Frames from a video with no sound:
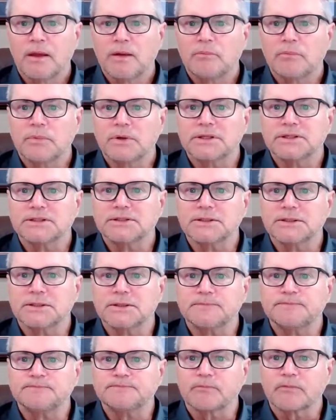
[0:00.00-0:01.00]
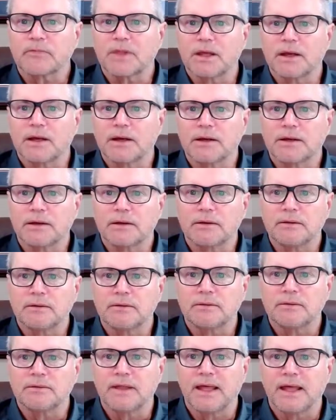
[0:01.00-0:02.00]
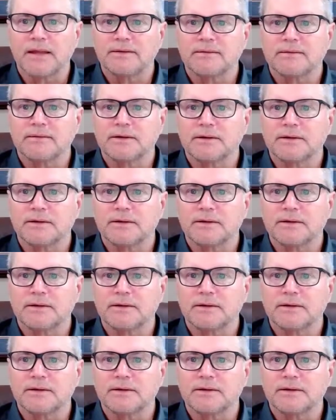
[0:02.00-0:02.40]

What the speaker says: But that